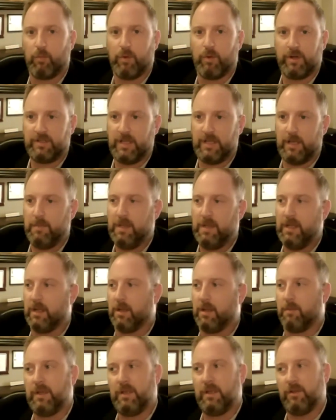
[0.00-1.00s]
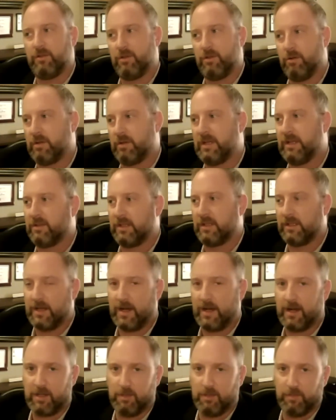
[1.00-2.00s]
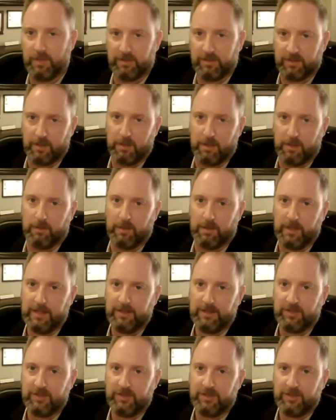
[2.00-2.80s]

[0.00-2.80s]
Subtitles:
What does that mean? It means you'll get the documents in